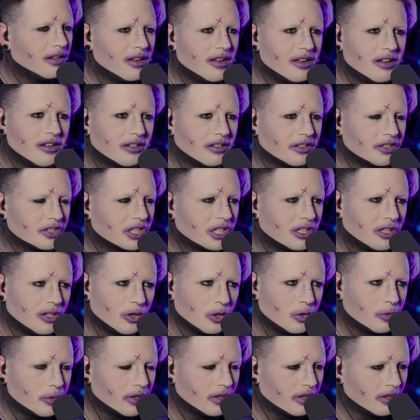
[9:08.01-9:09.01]
English
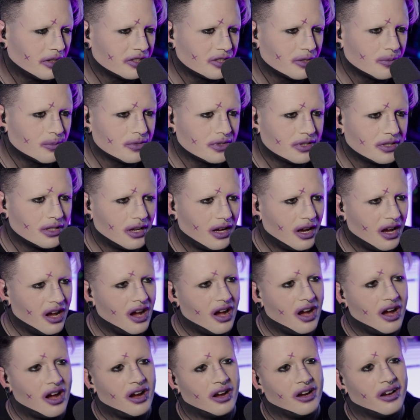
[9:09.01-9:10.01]
colloquialisms
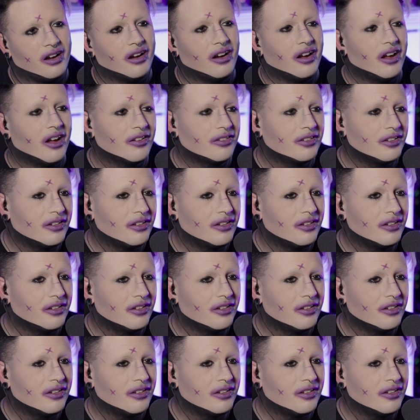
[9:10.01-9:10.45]
are an